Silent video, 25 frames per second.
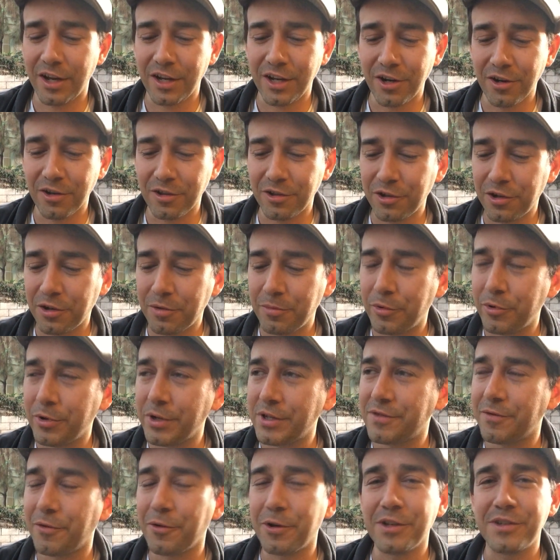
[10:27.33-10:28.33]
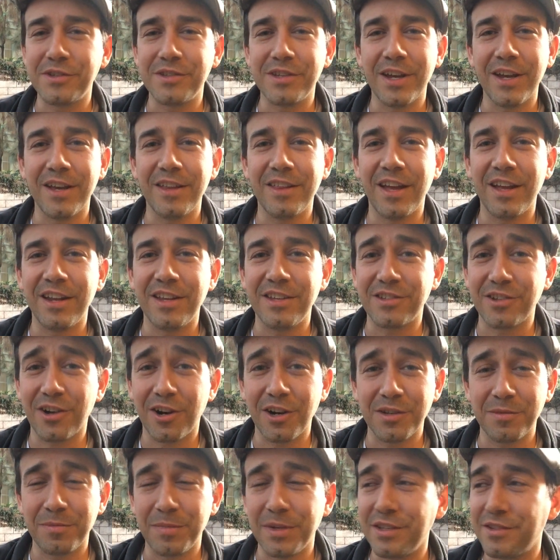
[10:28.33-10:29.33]
I hear a little boy's voice say that his
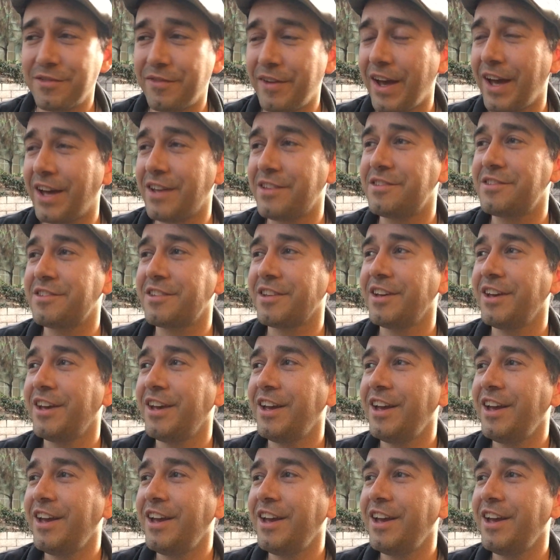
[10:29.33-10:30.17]
heart beats fast,